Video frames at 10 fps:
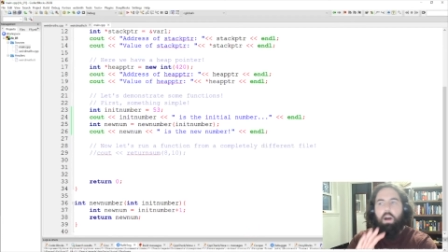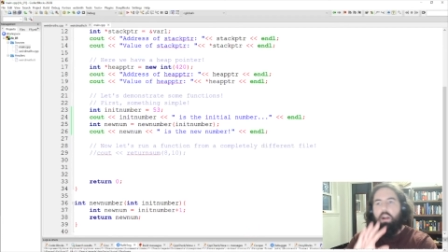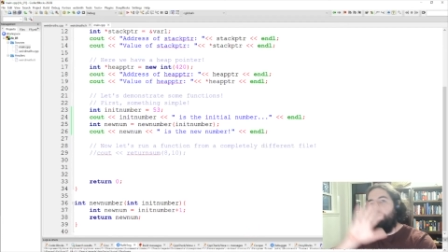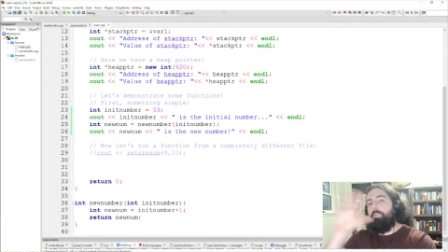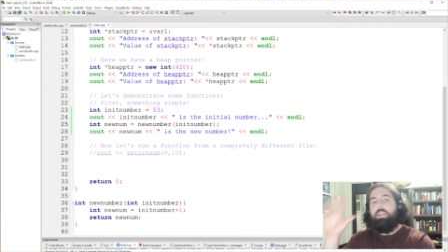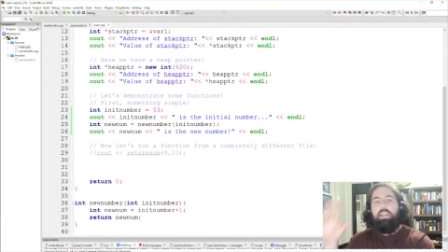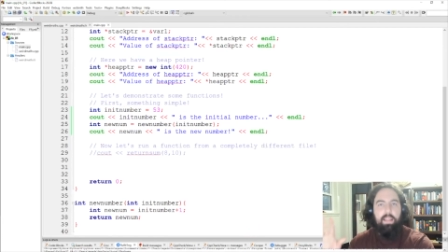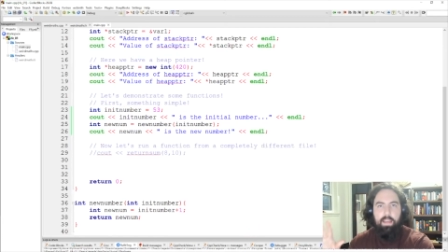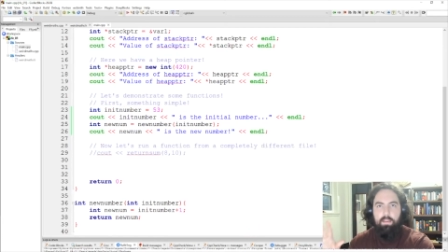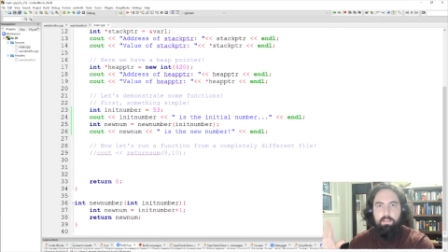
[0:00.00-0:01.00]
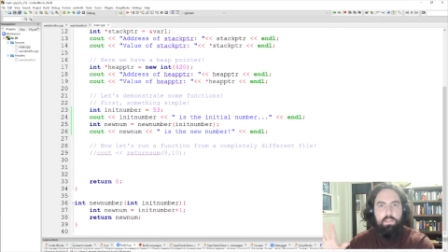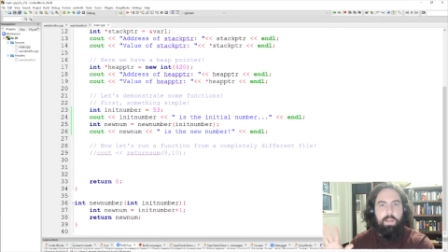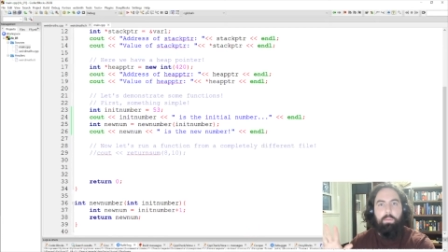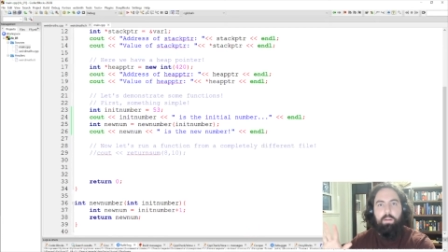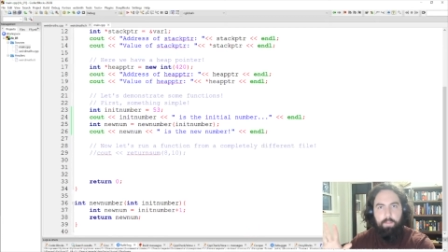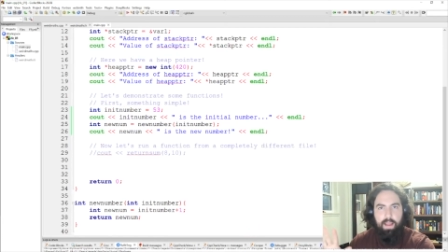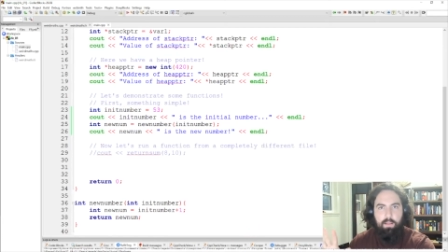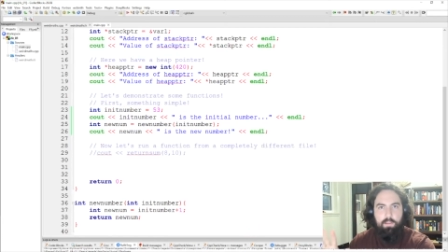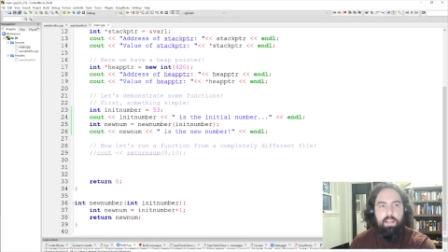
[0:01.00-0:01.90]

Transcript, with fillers: completely separate files